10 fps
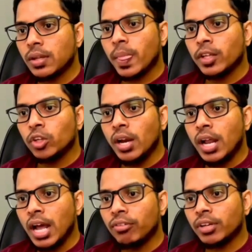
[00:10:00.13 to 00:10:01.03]
you will
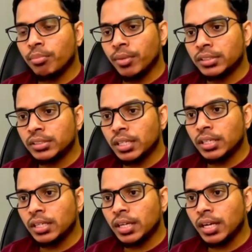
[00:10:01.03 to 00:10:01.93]
have a main
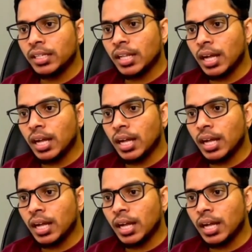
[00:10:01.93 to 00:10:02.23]
cylinder and the